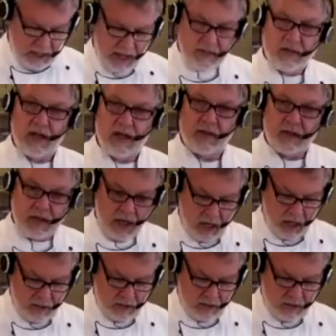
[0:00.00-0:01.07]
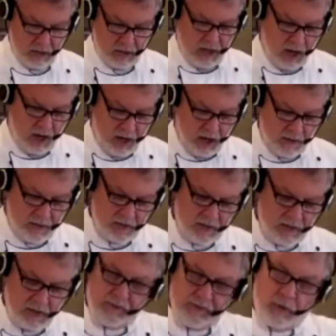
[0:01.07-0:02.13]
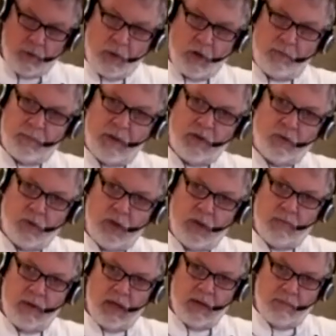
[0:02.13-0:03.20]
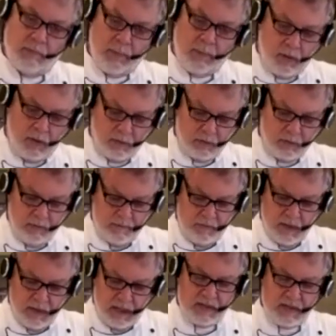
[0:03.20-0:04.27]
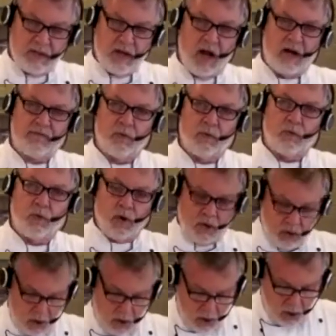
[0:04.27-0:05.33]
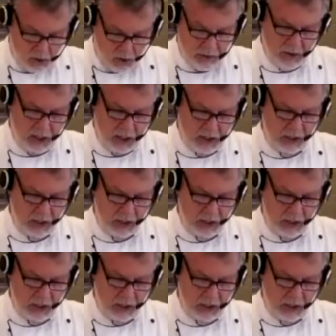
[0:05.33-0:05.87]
not the case. This is for work between meat and bone. It's not for work on the cutting